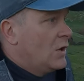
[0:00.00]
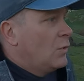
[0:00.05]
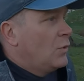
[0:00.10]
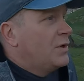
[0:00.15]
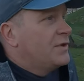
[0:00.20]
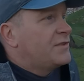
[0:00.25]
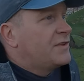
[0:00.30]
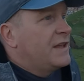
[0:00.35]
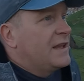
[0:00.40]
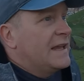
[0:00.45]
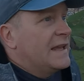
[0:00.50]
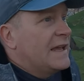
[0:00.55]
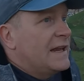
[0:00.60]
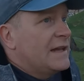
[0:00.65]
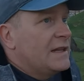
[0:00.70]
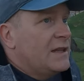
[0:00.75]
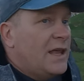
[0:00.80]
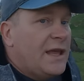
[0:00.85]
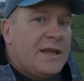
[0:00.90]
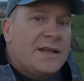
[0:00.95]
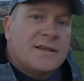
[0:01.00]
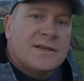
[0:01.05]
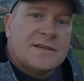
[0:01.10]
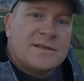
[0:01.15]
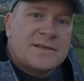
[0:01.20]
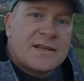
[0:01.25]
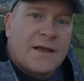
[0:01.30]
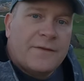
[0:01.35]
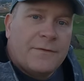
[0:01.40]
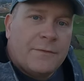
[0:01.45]
Well, it's getting kind of late.
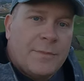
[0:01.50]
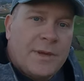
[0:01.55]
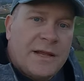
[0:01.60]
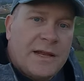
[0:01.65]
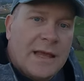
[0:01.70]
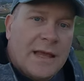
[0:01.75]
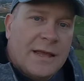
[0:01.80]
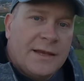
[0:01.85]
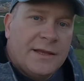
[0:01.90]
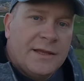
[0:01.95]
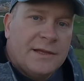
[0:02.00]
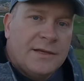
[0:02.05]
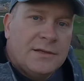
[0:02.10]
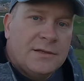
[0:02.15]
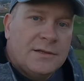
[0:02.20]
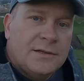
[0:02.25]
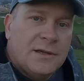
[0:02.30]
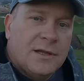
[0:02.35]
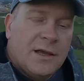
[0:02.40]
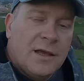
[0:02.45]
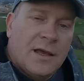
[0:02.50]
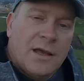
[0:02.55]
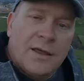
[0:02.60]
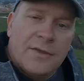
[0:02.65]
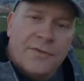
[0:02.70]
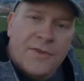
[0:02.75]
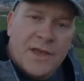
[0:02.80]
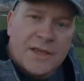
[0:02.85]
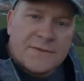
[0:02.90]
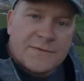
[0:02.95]
Time for me to head in.
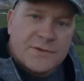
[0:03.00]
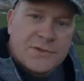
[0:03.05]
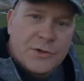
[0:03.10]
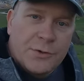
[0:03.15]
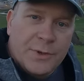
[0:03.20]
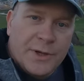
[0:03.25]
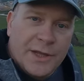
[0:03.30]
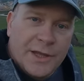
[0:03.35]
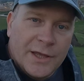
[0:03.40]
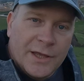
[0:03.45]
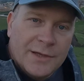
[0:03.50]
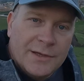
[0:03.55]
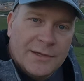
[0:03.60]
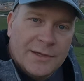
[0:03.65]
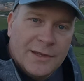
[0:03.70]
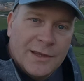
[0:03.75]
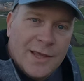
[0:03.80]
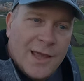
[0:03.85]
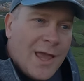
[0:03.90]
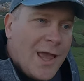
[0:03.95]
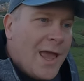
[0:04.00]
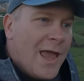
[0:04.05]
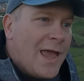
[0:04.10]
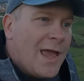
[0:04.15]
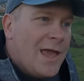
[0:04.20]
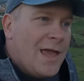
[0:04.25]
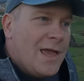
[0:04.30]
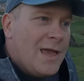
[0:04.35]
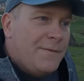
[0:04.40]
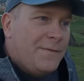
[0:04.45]
Thanks for tuning in.
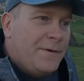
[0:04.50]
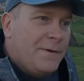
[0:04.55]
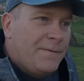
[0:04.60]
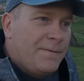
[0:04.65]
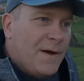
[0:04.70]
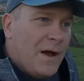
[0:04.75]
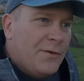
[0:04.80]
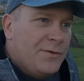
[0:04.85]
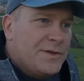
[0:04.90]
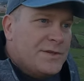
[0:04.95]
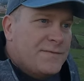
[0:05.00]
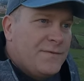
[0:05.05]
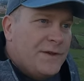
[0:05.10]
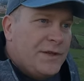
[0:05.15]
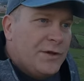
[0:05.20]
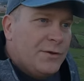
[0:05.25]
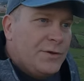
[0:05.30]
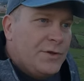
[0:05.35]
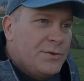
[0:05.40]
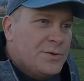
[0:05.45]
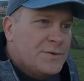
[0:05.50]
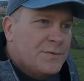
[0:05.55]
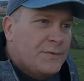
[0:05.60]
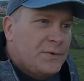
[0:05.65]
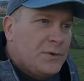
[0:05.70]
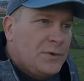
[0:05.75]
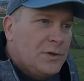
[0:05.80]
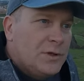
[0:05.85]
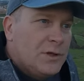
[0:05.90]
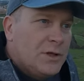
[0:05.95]
If you found this video
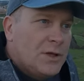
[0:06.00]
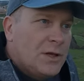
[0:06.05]
useful,